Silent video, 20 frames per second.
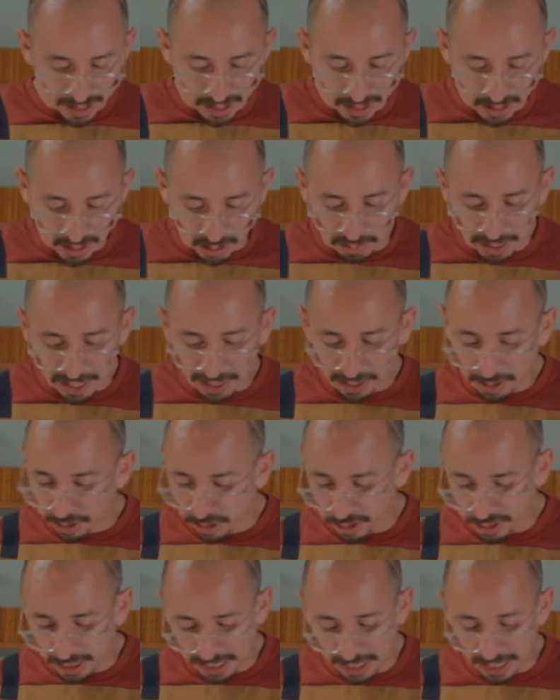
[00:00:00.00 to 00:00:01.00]
these
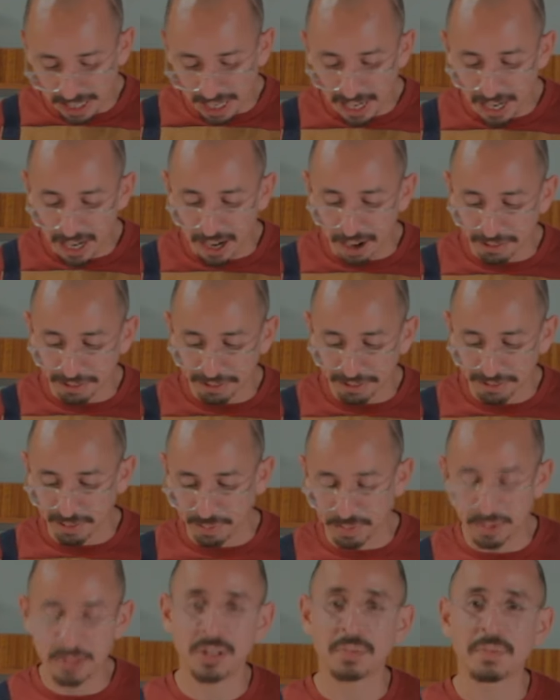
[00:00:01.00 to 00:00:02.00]
tomatoes in half.
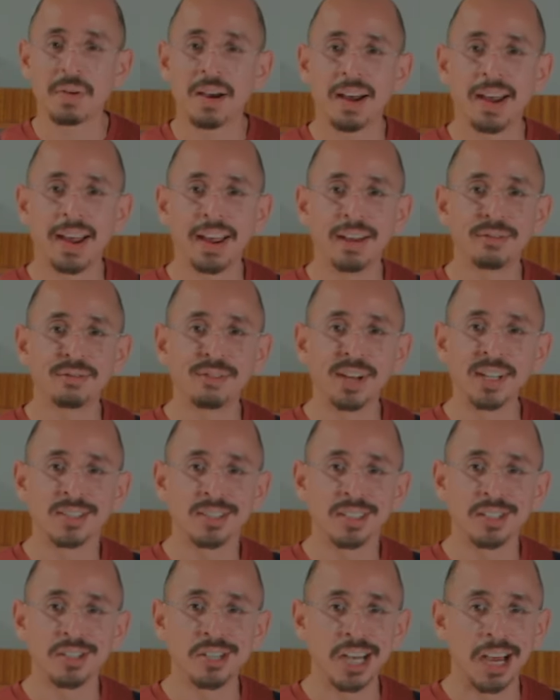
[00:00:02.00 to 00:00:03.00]
I'm using my
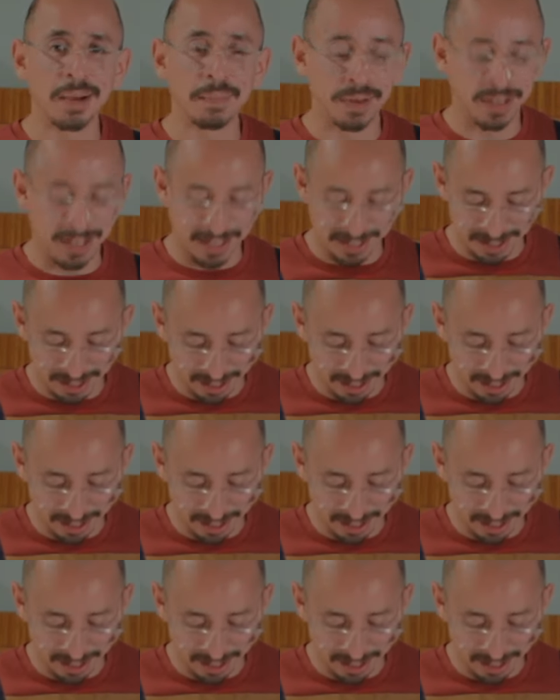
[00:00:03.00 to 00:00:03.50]
fancy Japanese